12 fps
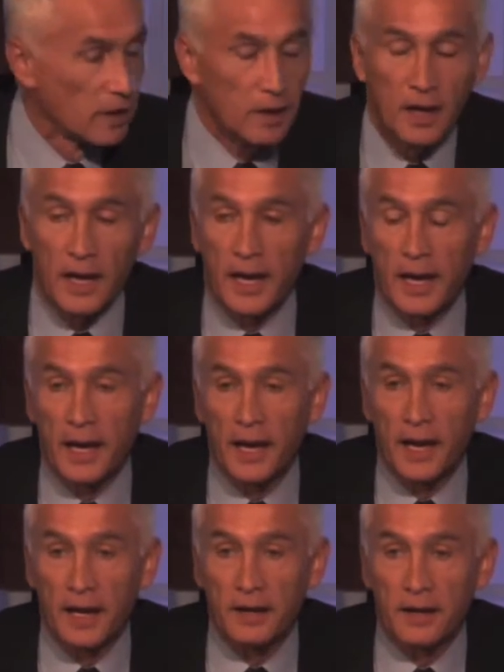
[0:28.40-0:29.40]

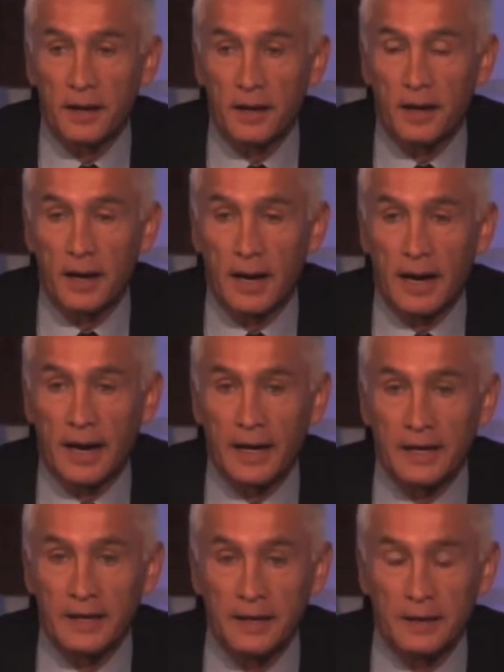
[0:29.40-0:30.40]
And
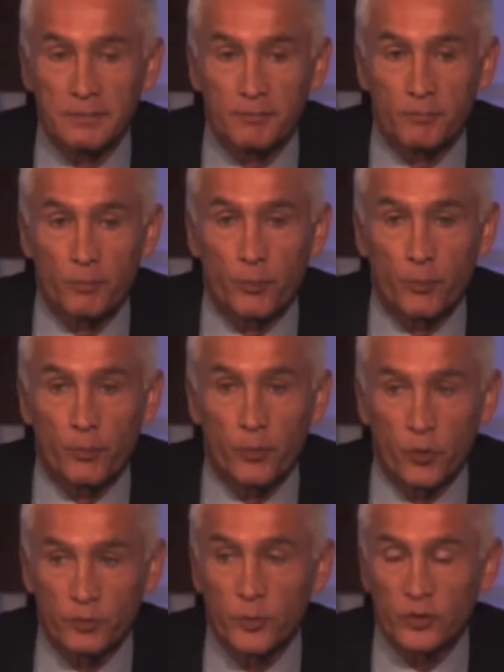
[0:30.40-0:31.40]
I
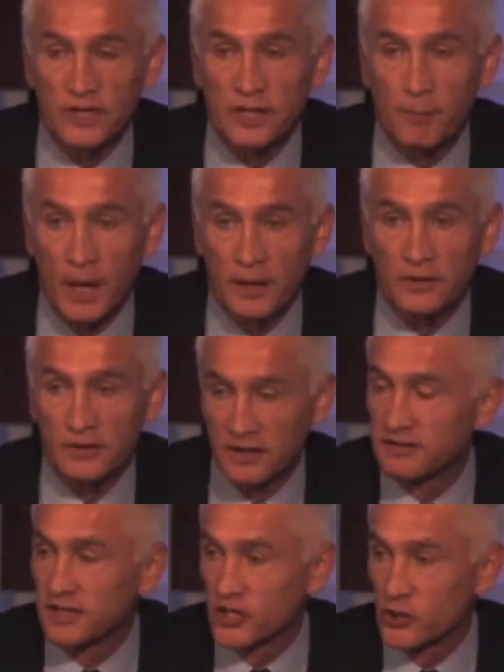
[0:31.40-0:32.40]
purposely made the
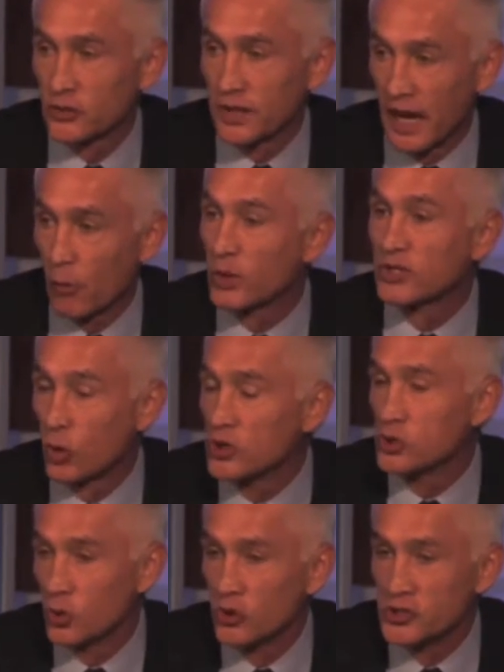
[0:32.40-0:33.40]
decision that I was going
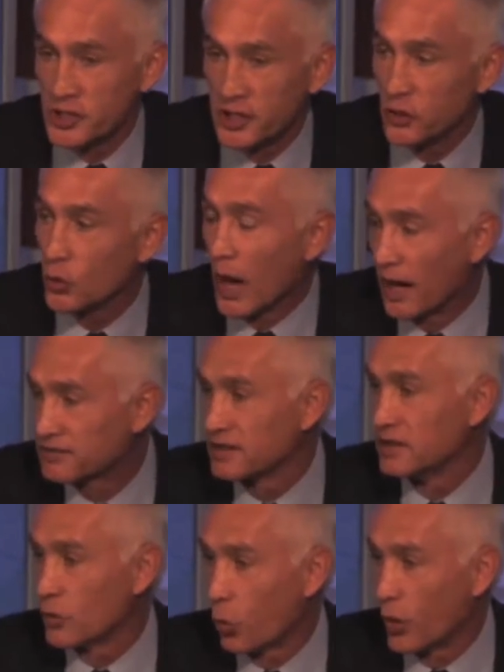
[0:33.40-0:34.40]
to continue asking
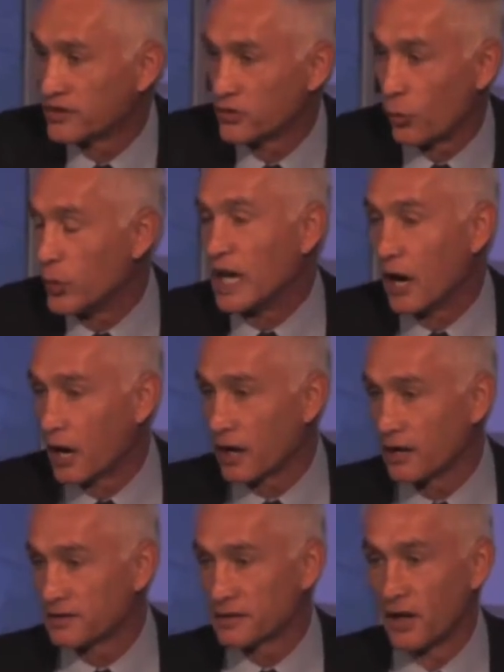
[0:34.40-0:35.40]
the question
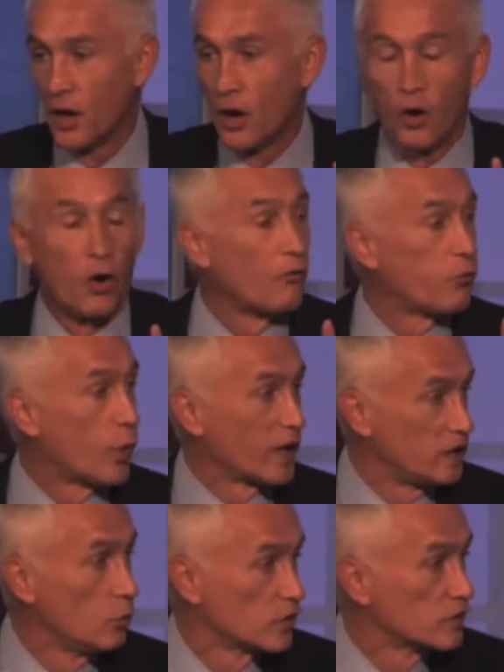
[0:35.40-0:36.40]
regardless of what
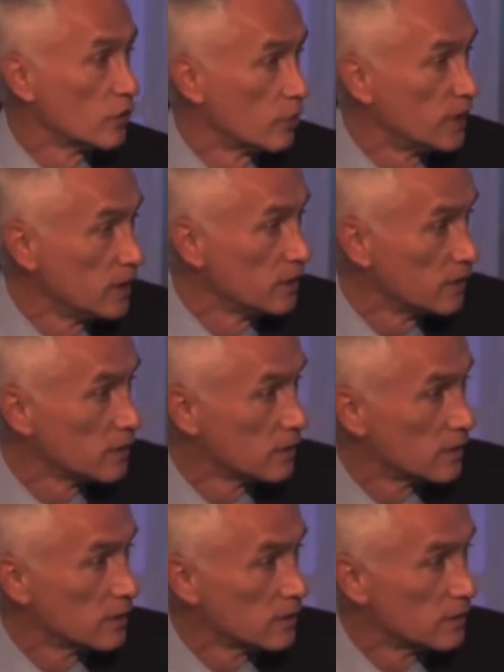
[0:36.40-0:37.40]
he was going to be
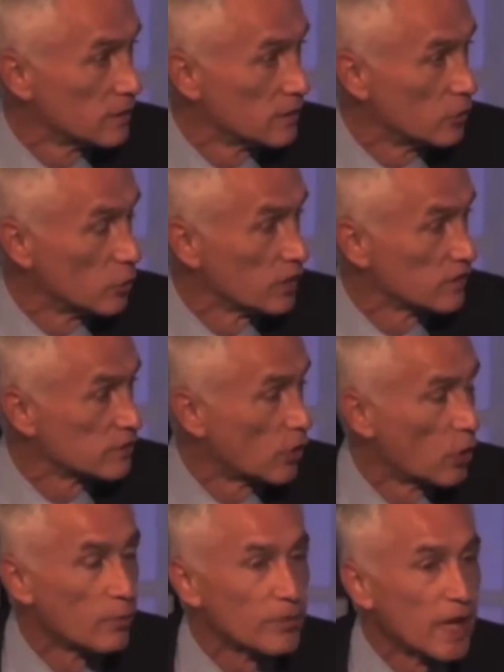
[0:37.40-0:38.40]
doing.
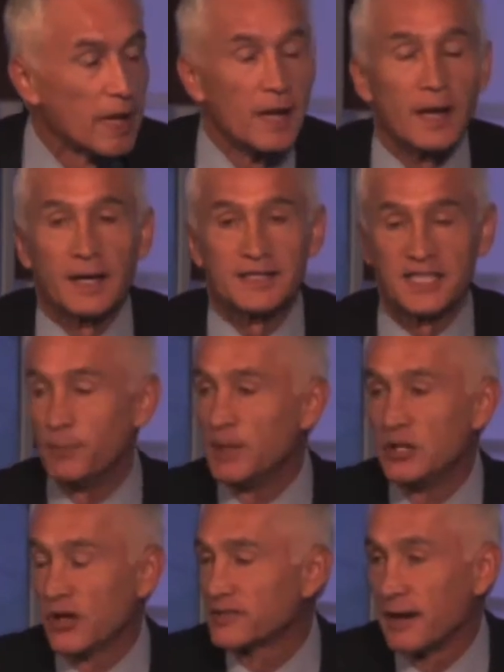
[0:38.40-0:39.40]
So TV
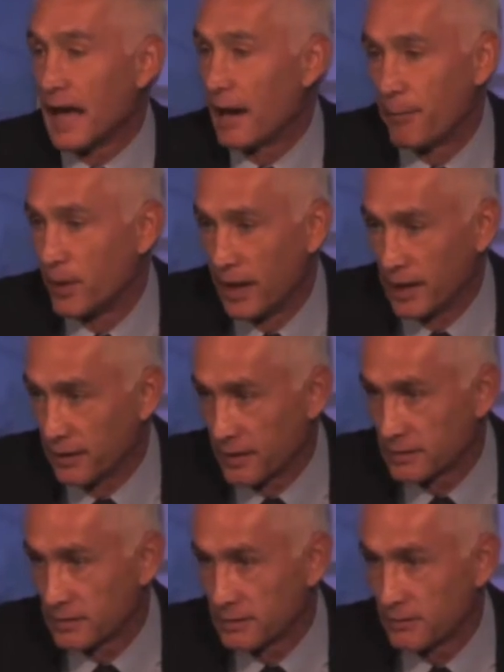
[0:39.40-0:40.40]
doesn't happen like
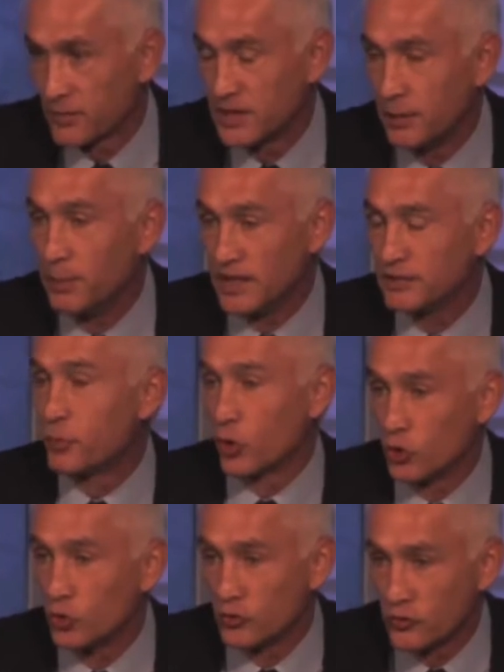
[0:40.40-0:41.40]
that. TV is
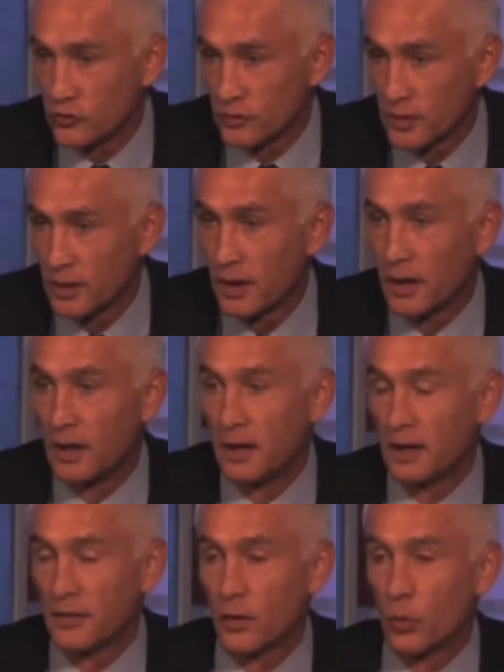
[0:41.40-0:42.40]
produced.
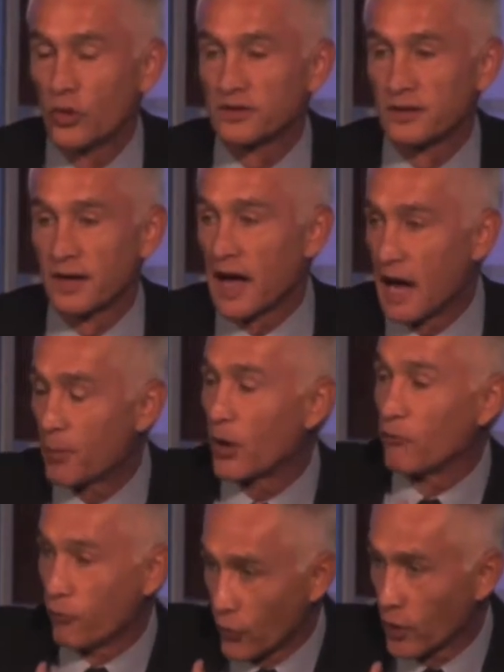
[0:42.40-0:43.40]
There was a camera
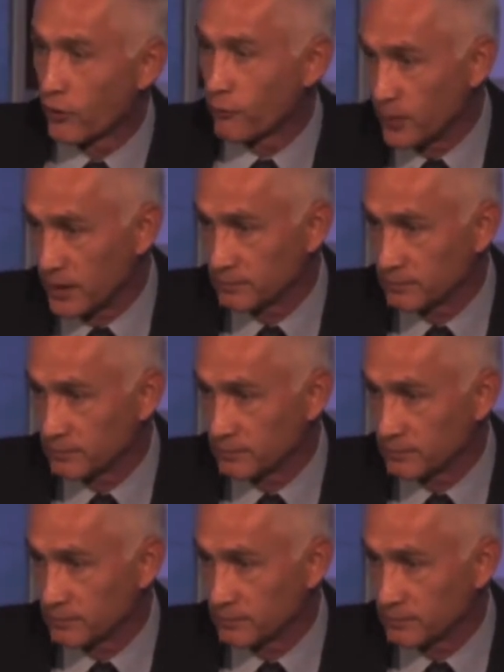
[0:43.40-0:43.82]
in front of me.